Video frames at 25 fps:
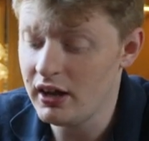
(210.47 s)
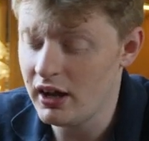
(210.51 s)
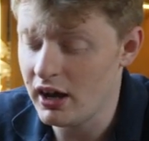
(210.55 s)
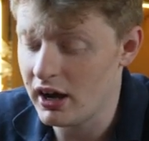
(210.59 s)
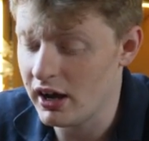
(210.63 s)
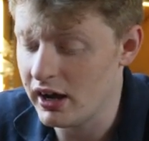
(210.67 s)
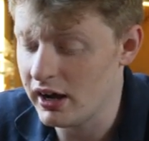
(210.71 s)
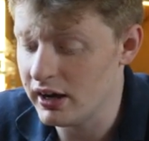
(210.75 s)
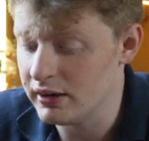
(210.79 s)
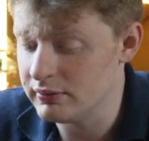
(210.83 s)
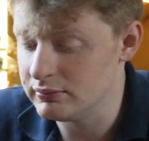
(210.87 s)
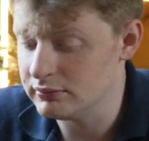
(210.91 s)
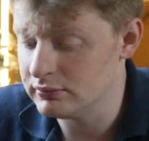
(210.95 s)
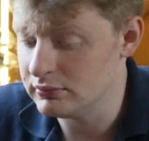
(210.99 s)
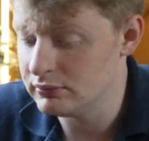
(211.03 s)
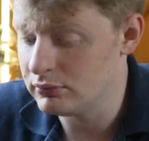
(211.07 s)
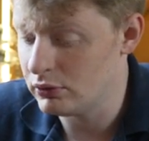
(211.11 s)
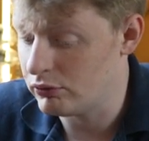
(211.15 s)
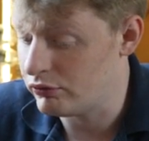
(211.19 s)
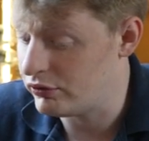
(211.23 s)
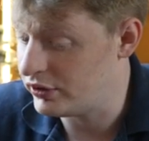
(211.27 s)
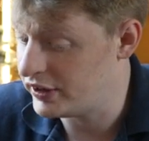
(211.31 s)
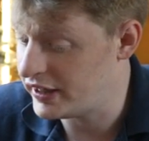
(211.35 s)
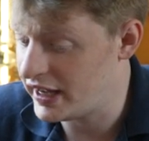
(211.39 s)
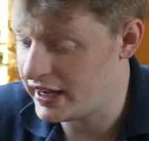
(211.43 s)

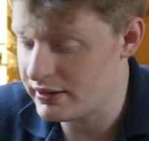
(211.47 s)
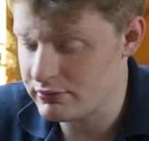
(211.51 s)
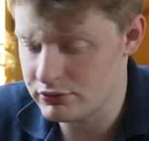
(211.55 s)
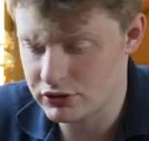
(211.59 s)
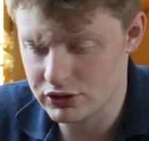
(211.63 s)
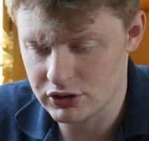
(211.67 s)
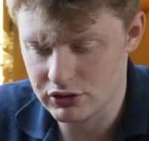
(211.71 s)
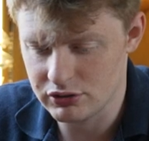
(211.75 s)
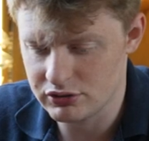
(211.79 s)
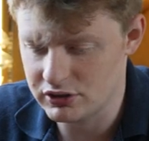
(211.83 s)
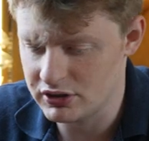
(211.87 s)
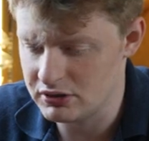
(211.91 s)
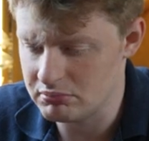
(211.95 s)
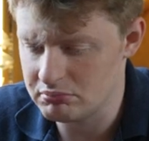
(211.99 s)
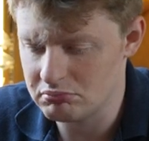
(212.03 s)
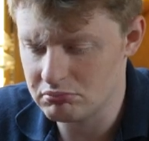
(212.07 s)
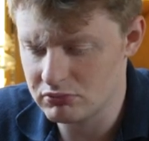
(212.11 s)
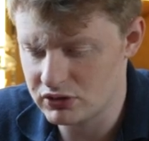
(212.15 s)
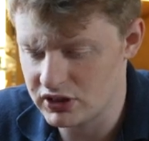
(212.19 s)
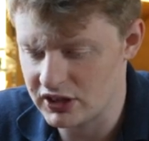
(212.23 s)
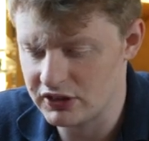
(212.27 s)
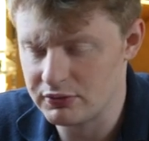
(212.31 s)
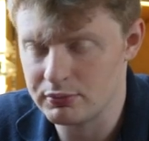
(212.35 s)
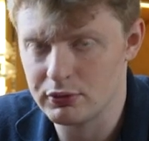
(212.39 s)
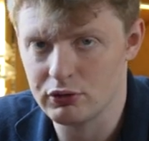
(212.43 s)
But for game shooting,
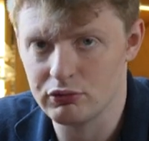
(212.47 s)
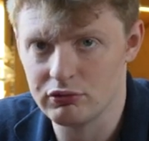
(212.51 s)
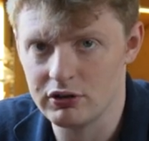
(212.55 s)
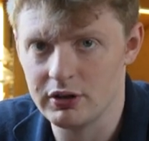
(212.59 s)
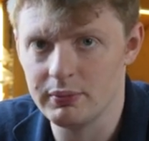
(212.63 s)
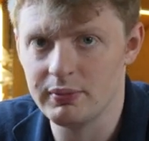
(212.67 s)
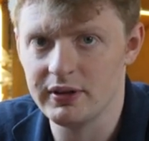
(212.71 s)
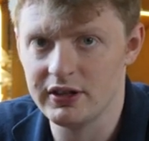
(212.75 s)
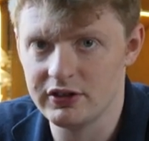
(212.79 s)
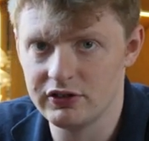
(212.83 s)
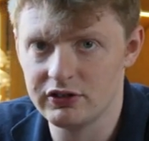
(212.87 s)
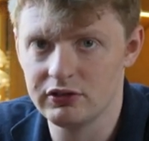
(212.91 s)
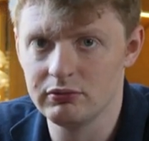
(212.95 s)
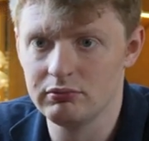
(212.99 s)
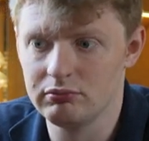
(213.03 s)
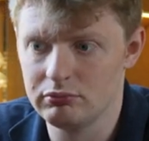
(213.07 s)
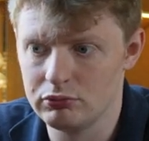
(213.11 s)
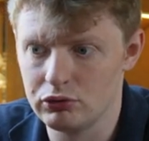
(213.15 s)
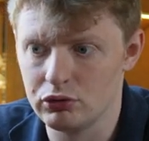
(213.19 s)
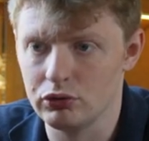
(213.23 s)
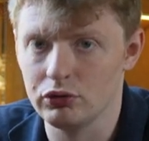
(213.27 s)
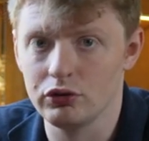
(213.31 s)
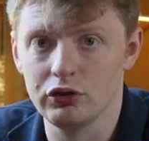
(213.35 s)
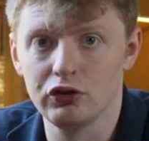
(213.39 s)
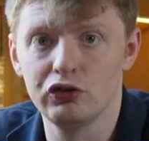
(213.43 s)
6mm rib is
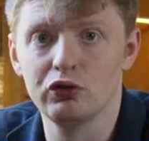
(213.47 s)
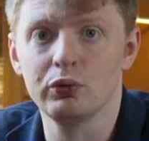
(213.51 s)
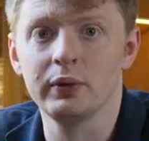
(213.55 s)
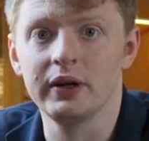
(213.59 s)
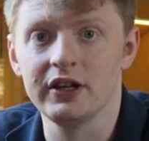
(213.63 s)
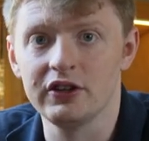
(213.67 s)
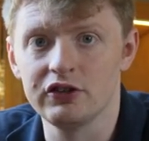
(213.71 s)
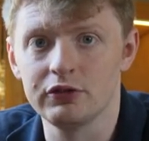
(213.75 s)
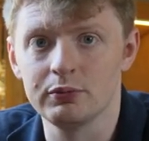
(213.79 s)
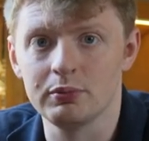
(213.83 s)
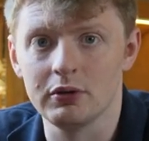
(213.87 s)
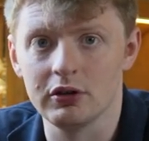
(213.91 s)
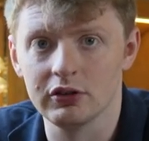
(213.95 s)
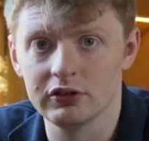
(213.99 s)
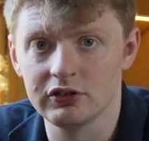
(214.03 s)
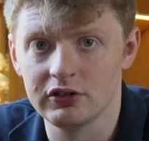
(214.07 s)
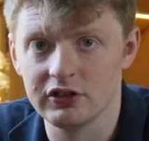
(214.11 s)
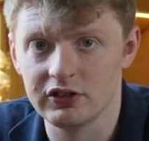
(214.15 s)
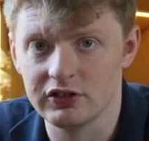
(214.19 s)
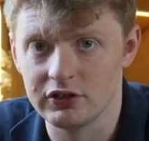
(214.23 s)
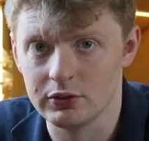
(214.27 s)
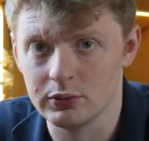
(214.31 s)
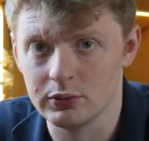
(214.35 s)
sort of the sweet spot, as it